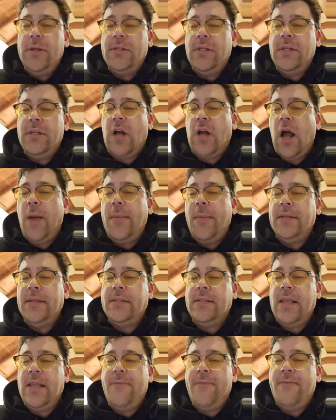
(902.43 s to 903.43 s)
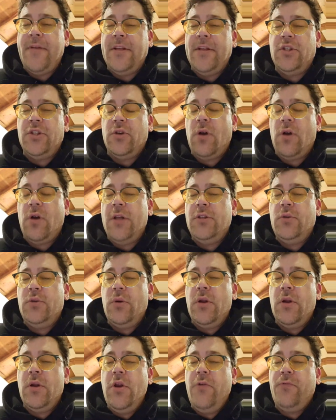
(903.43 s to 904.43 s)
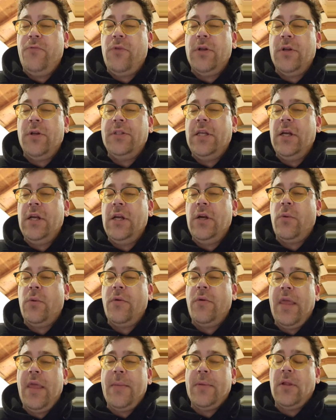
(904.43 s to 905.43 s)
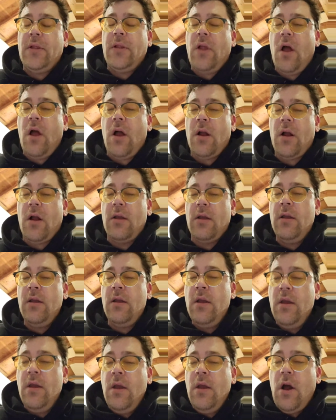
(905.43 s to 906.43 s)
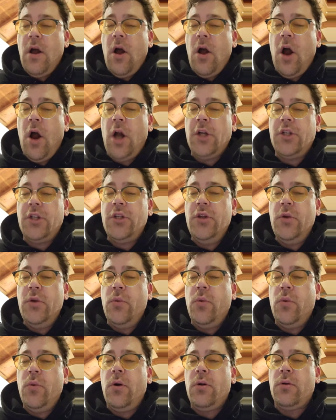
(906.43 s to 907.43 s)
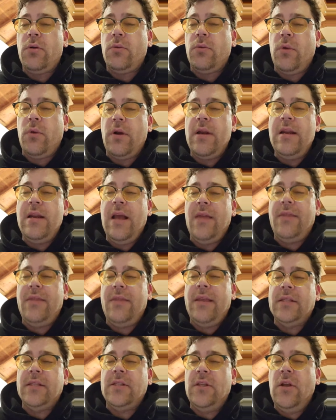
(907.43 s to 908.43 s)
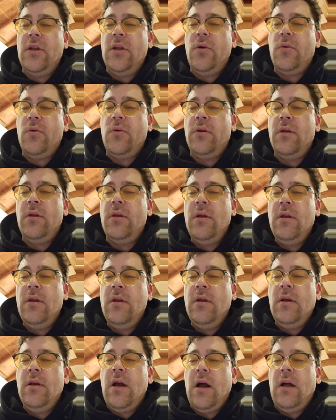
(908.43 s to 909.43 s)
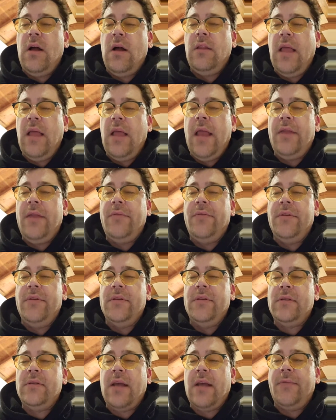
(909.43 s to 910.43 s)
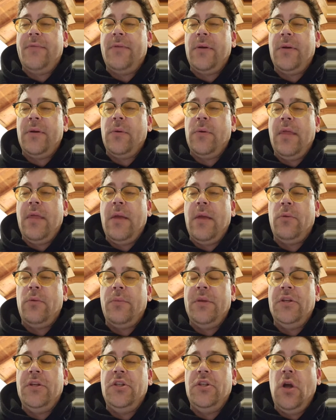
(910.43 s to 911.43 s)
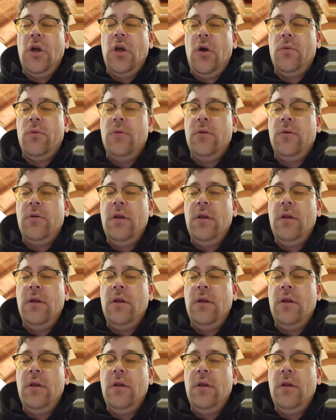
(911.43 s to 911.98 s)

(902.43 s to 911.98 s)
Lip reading: and comets, they venture on to a new frontier where they belong, a harsh new world where nothing is known, a land of discovery where they will be shown.